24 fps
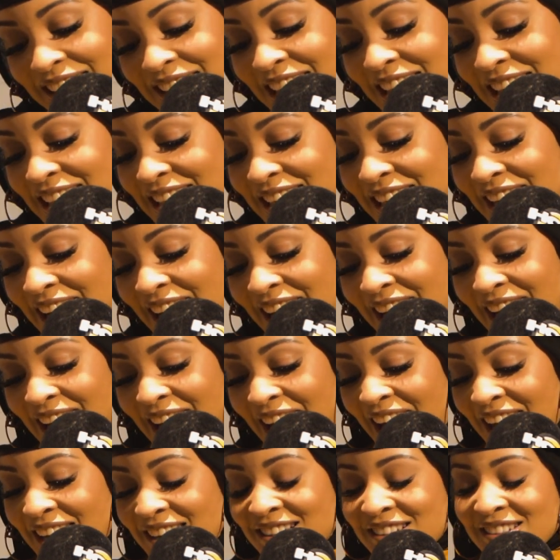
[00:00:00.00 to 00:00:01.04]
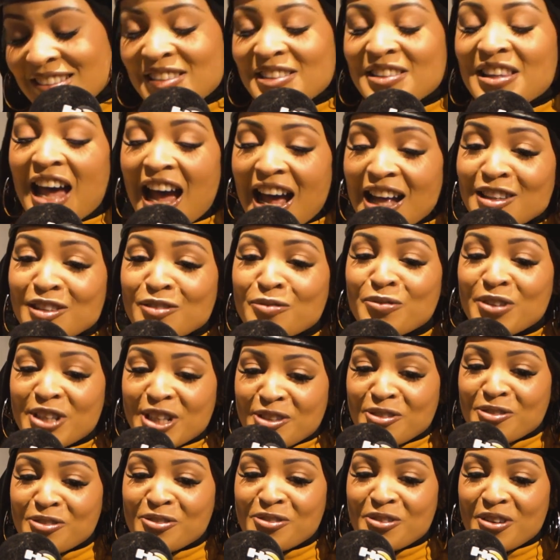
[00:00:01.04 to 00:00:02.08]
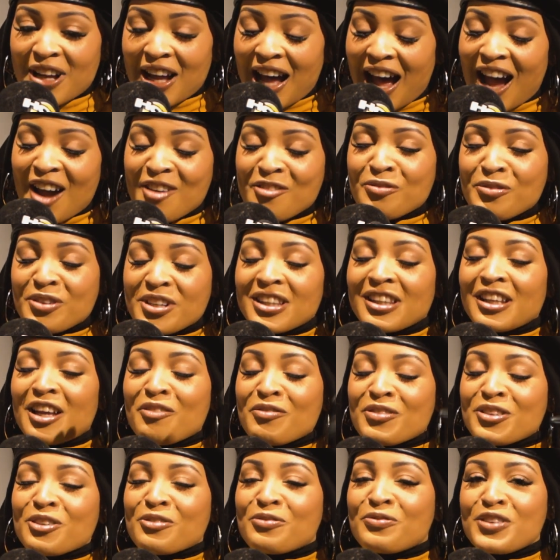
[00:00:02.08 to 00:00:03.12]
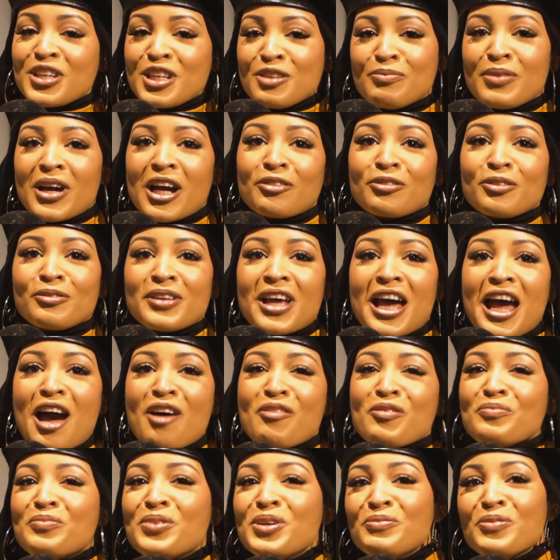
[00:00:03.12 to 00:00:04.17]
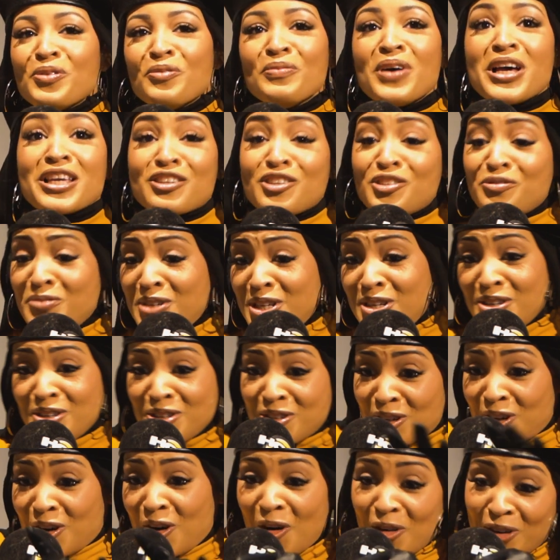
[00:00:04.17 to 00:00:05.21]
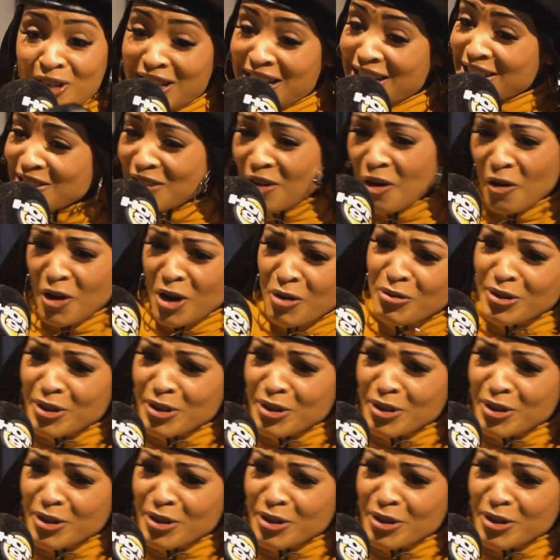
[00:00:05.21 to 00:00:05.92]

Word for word: yeah, I just that's been I've been loving the feedback from that, having people message me and decoding it. So it was